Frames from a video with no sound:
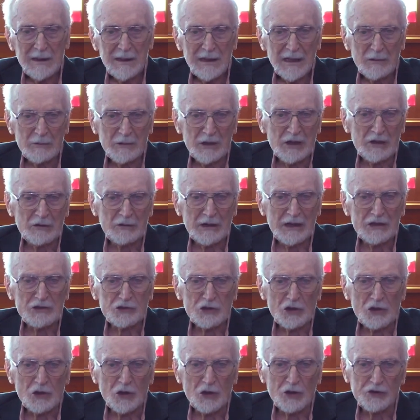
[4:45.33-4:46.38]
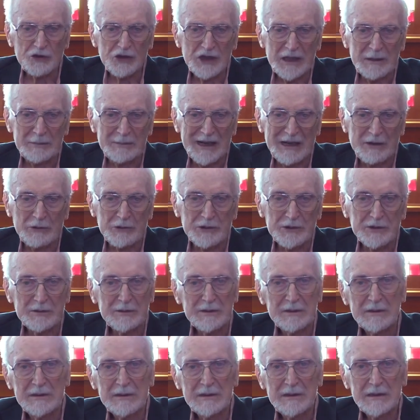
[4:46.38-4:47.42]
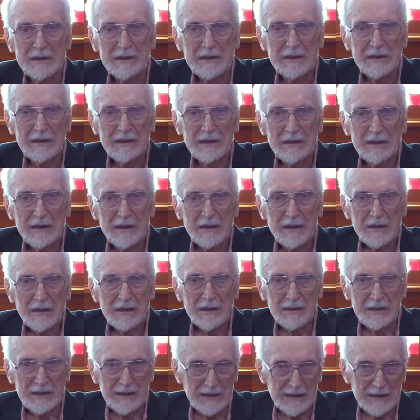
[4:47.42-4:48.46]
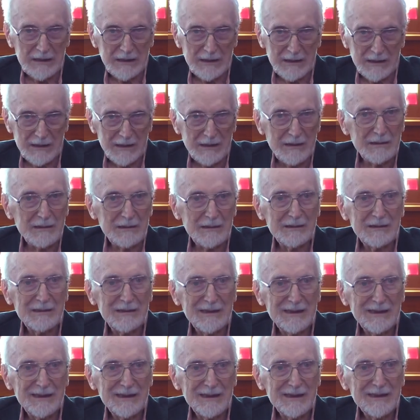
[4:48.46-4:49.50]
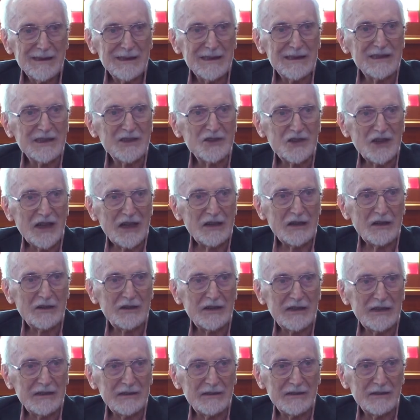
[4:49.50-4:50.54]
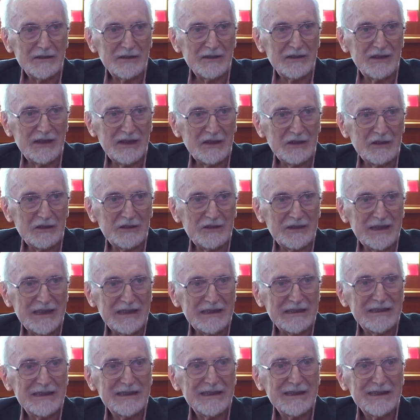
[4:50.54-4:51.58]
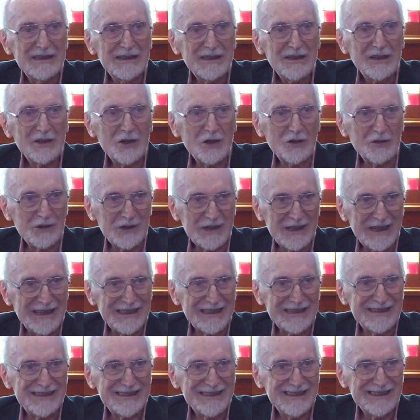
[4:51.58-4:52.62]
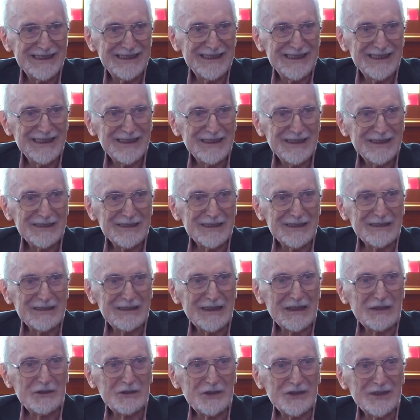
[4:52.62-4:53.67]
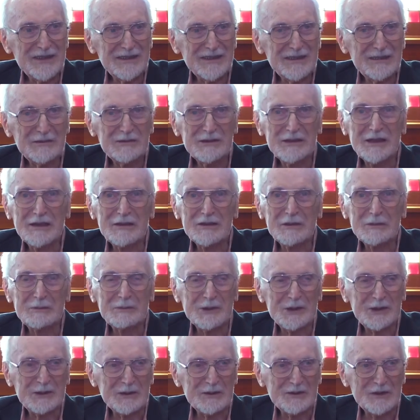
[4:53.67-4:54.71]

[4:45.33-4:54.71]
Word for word: And when the racial laws came out, he, uh, he decided there, there, and then, overnight, that uh, we had to put the